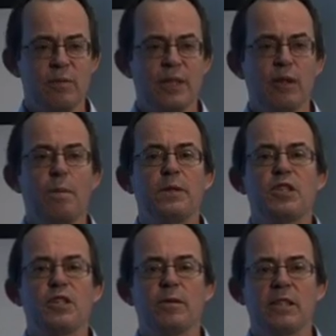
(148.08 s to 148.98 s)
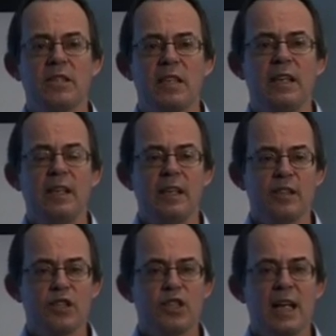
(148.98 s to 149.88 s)
with an opportunity
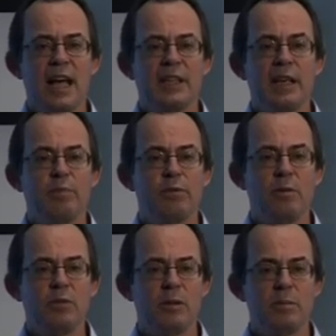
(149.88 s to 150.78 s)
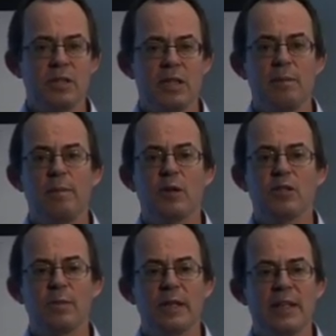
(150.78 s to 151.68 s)
to share their problems and
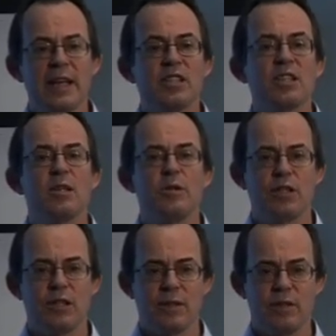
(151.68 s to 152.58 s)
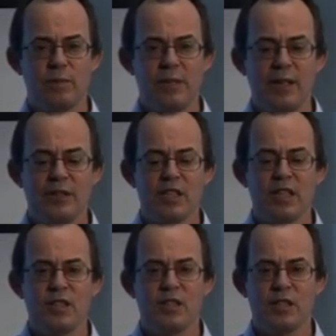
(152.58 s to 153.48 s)
possibly their solutions with other
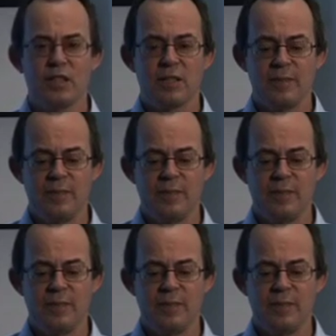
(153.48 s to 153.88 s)
teachers?